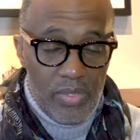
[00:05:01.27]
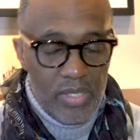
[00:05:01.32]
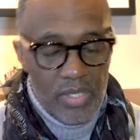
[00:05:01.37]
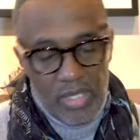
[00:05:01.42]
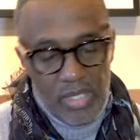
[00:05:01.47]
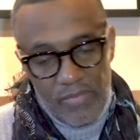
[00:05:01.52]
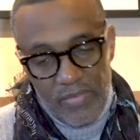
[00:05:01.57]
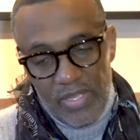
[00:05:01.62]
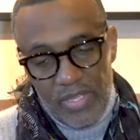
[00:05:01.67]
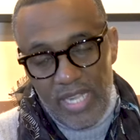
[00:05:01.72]

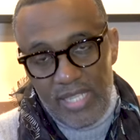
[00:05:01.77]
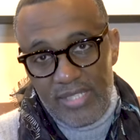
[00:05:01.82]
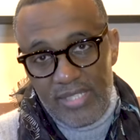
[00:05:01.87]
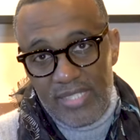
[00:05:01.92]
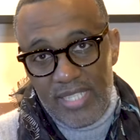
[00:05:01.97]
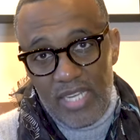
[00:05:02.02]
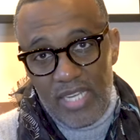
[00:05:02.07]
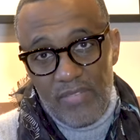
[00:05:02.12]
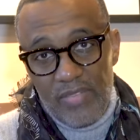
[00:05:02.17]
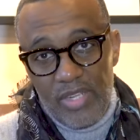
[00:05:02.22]
If you like
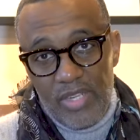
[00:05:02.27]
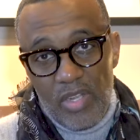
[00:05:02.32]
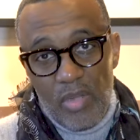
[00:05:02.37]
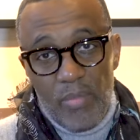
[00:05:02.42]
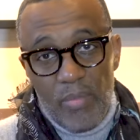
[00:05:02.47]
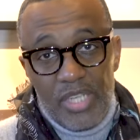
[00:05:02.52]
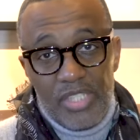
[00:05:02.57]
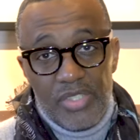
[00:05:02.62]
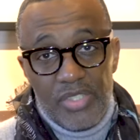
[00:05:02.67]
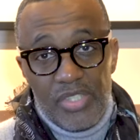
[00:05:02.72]
this kind of video,
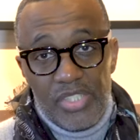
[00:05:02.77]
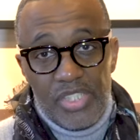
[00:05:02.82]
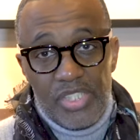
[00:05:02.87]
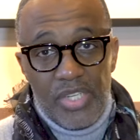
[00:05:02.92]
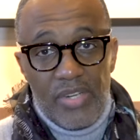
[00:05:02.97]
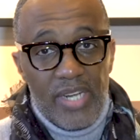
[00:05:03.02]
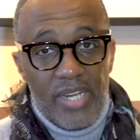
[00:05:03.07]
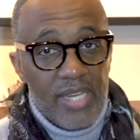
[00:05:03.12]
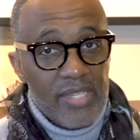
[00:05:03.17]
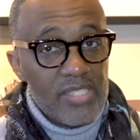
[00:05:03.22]
make sure to
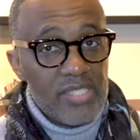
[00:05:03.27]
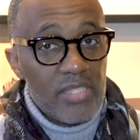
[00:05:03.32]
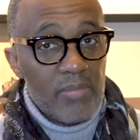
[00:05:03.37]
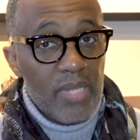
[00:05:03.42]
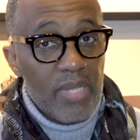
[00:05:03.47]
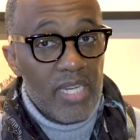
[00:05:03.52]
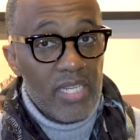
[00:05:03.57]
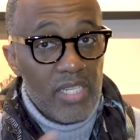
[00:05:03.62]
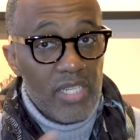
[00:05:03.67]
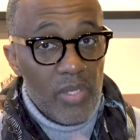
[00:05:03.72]
share it out to
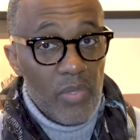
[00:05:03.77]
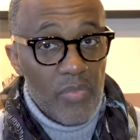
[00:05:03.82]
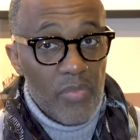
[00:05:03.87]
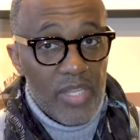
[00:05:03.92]
somebody you